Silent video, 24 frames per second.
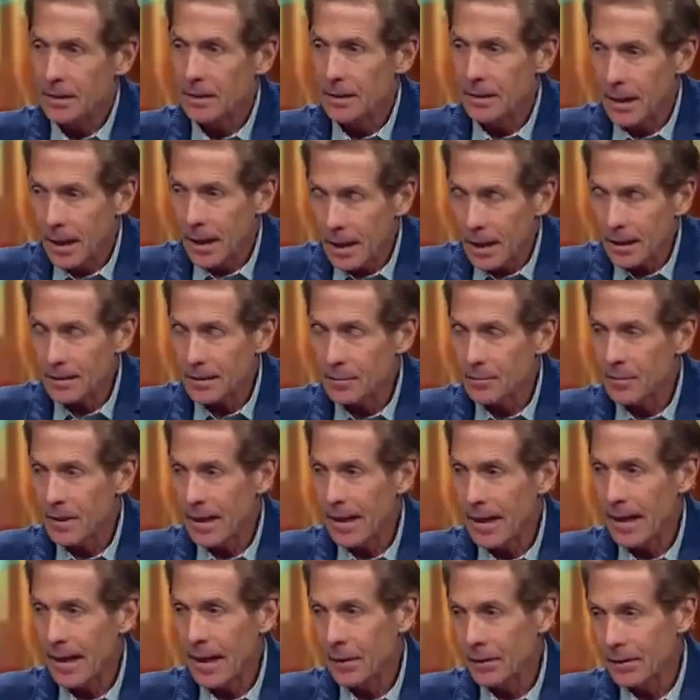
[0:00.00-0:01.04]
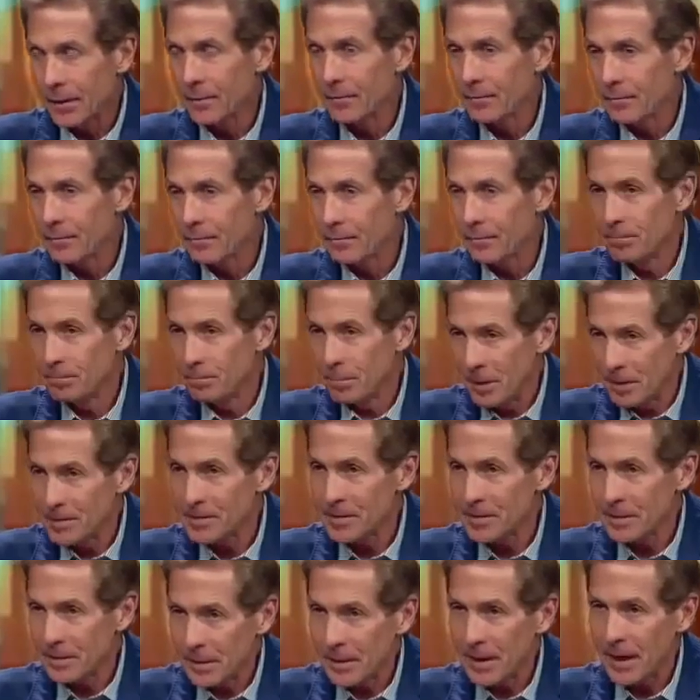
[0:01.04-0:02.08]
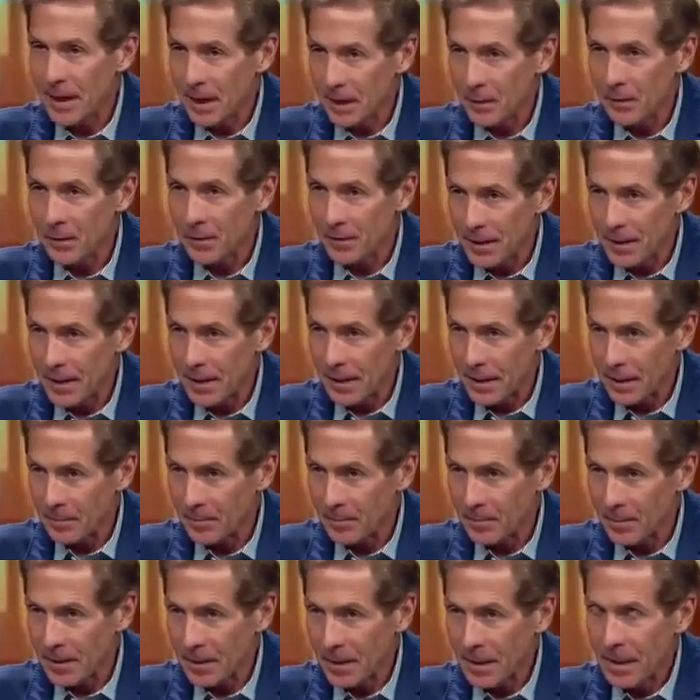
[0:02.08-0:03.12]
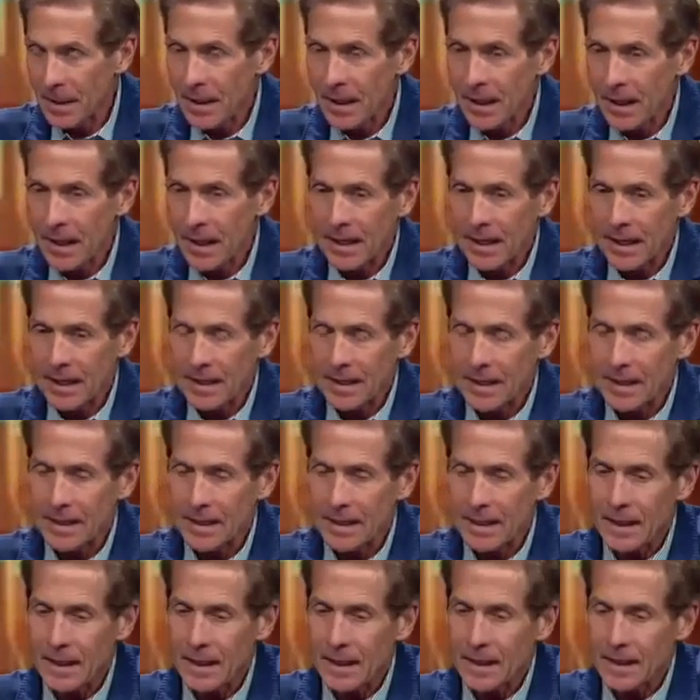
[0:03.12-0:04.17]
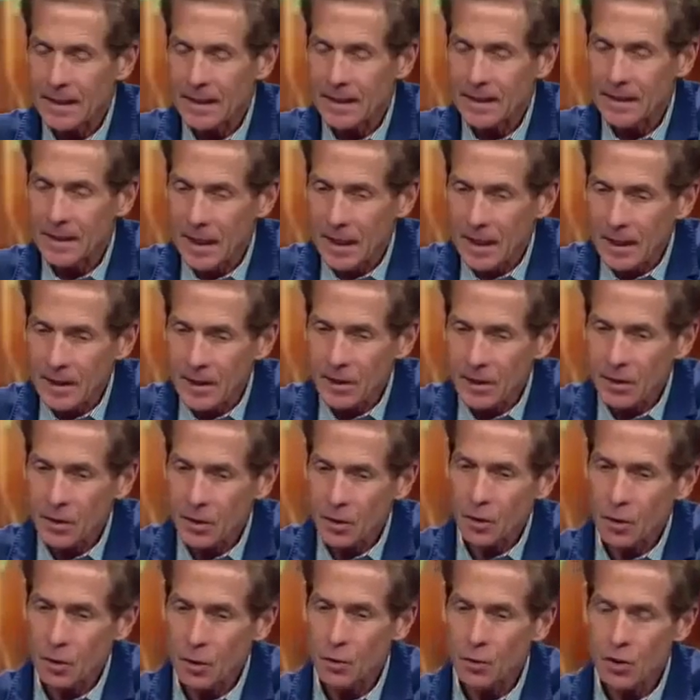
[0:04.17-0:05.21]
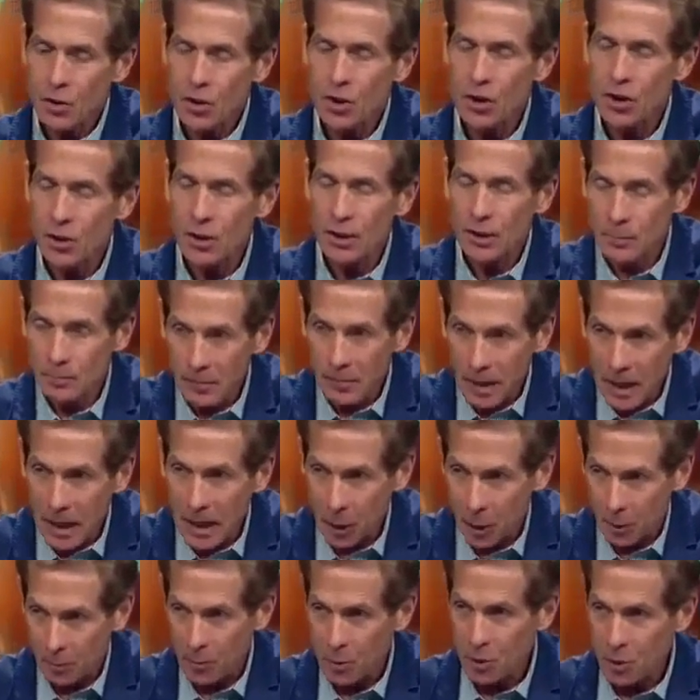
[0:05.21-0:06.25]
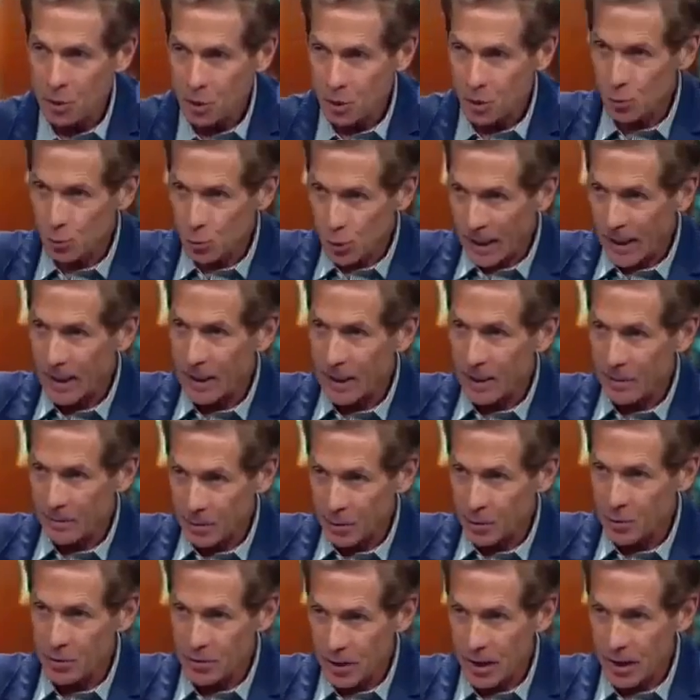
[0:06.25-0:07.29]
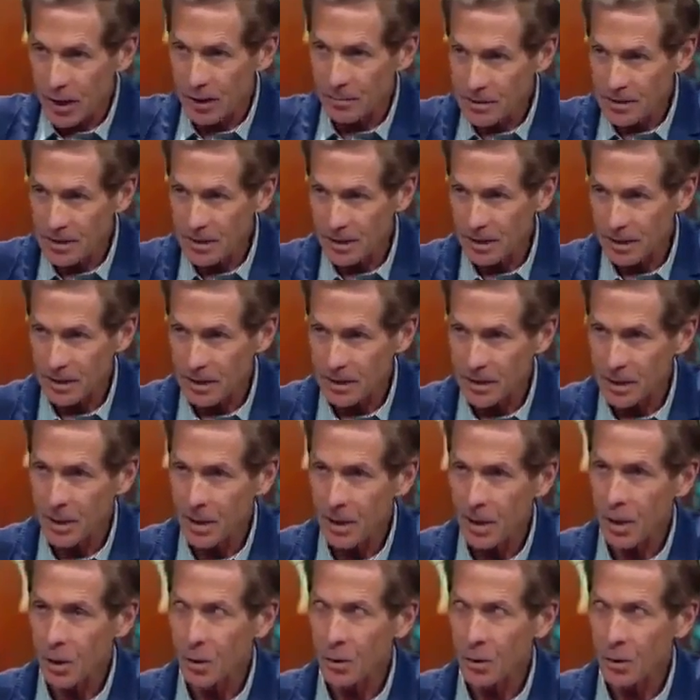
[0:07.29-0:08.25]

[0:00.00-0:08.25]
You knocked him down and basically out of the game, and yet you still admire him. You still rank him in your top 10.